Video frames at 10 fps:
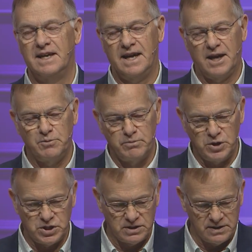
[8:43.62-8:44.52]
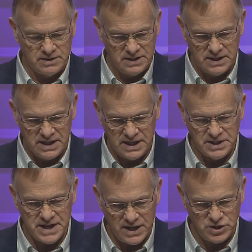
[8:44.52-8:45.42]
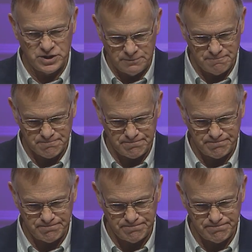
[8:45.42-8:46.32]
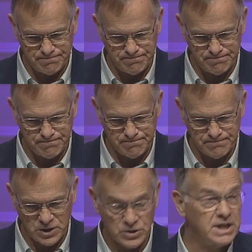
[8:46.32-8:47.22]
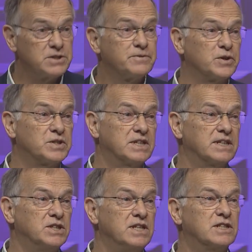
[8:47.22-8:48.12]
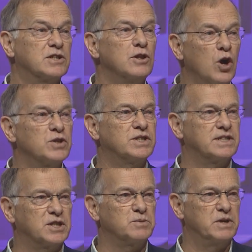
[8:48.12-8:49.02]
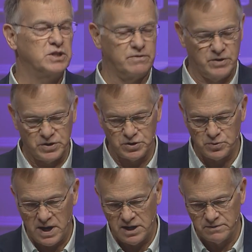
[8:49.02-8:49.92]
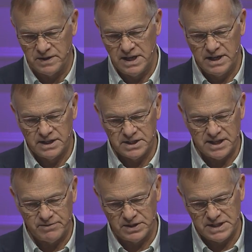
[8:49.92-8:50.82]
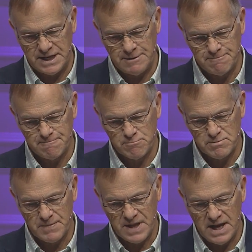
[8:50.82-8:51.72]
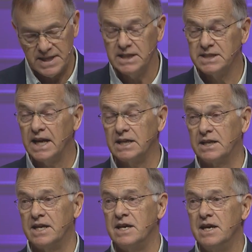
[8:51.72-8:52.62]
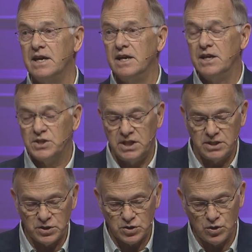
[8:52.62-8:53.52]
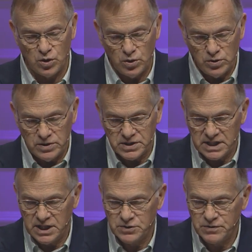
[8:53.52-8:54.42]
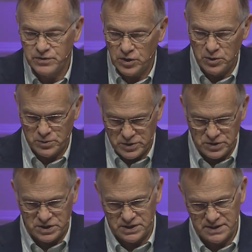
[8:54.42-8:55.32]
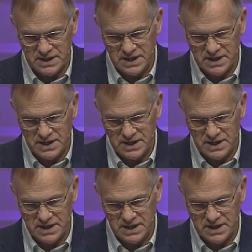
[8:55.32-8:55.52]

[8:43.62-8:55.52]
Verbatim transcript: and missional intention. So that's the first thing. Jesus launches his mission, verses 12 to 17. Then, secondly, Jesus calls his followers